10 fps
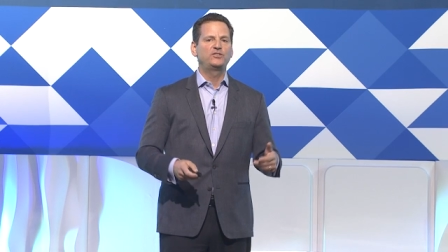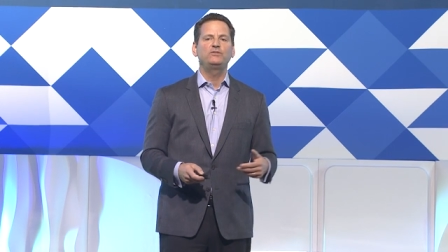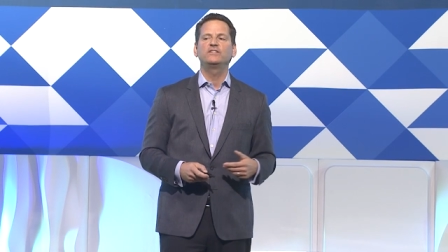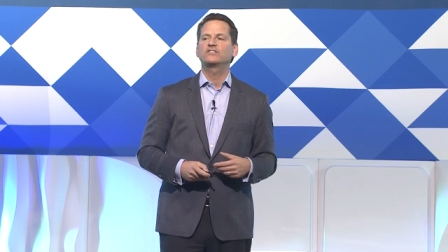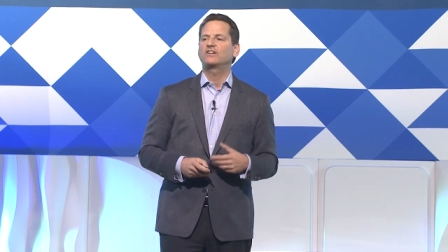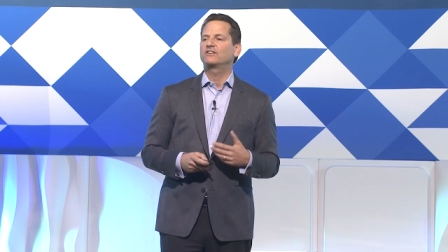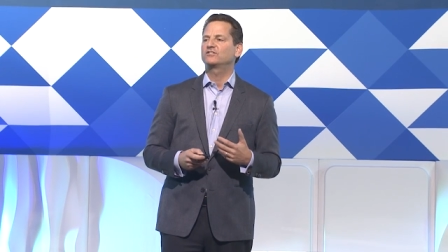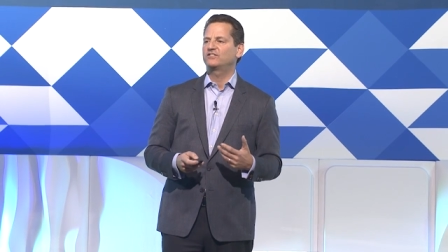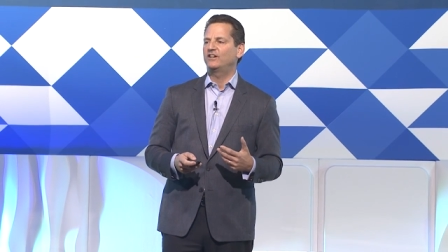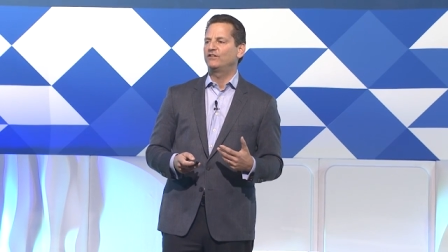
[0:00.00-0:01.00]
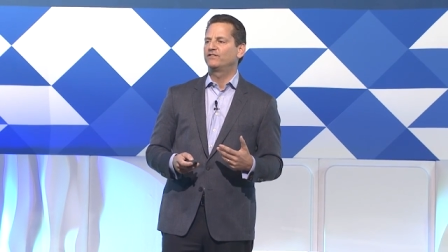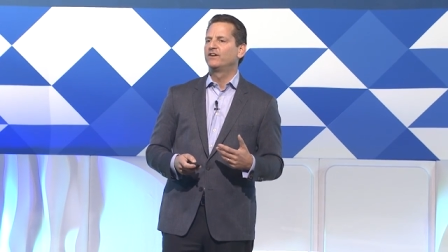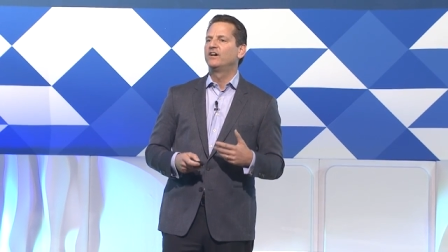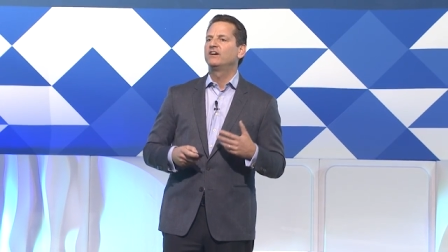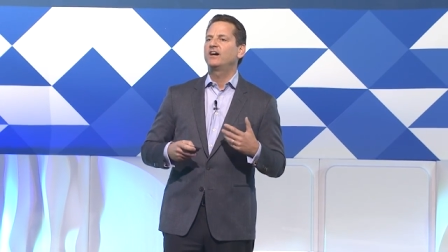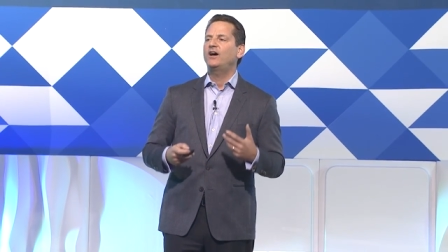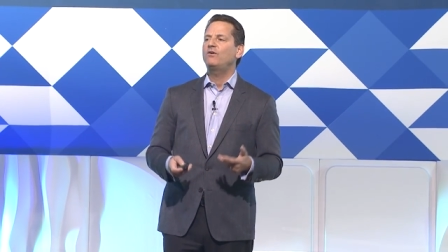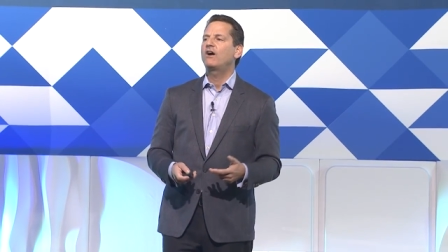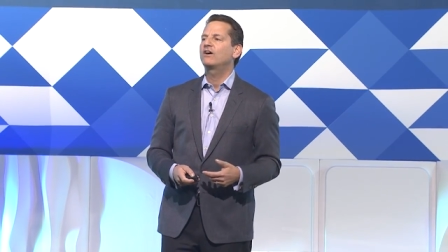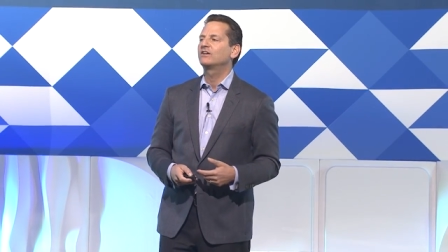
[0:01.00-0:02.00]
do this ourselves. How
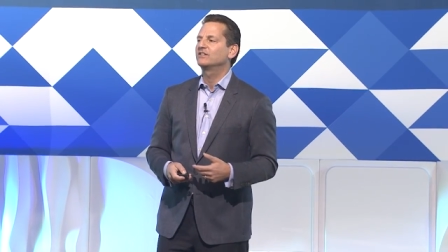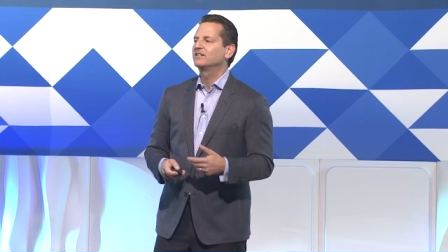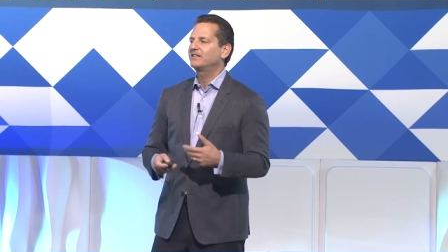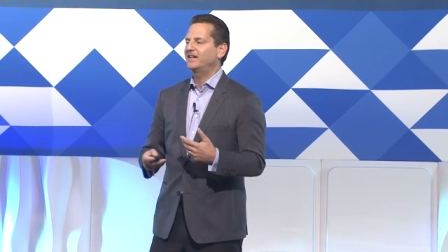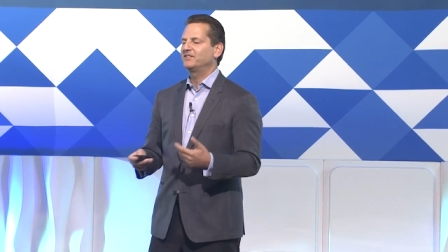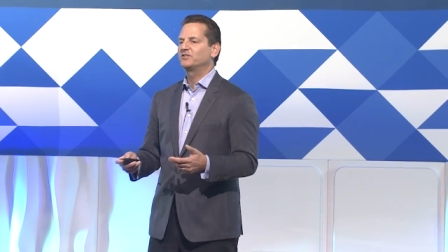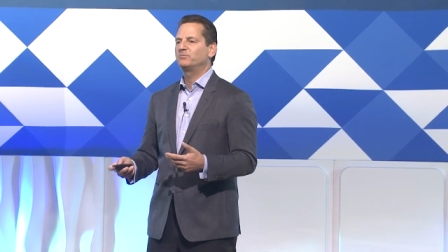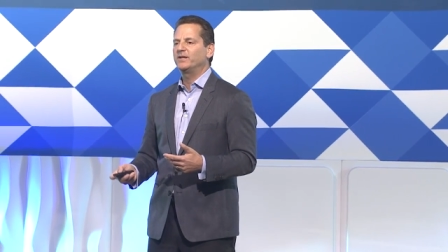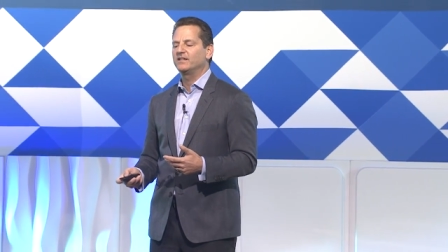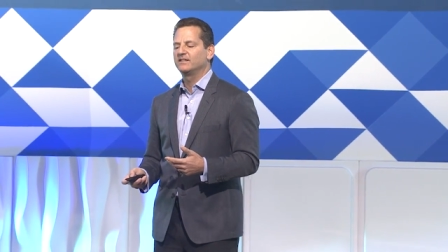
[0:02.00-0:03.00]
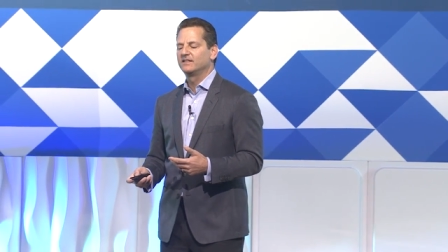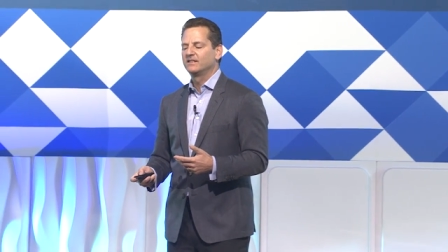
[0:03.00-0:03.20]
hard can this be?